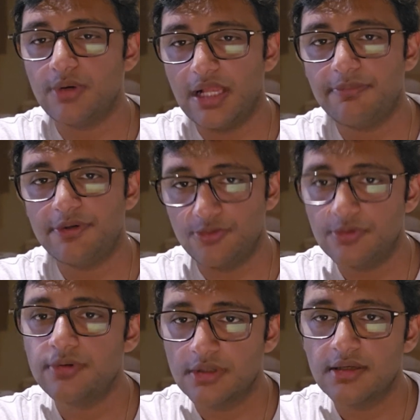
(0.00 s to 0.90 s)
help you,
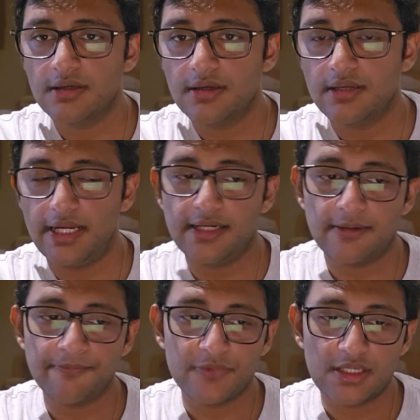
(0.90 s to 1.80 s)
right?
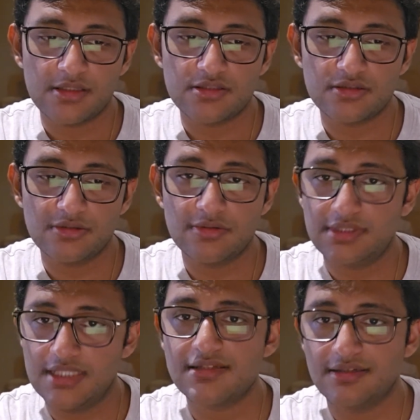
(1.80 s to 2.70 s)
So
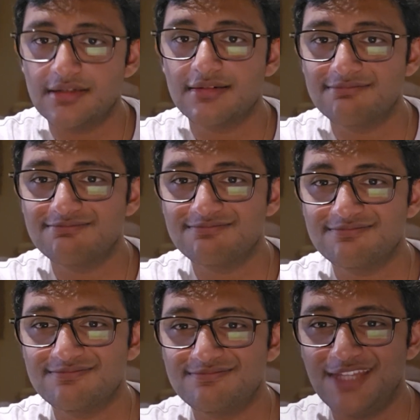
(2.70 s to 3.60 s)
that's it.
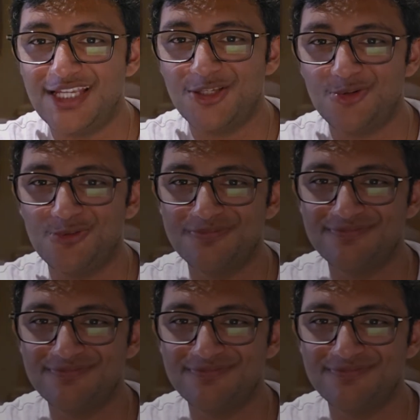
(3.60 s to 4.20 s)
Thank you.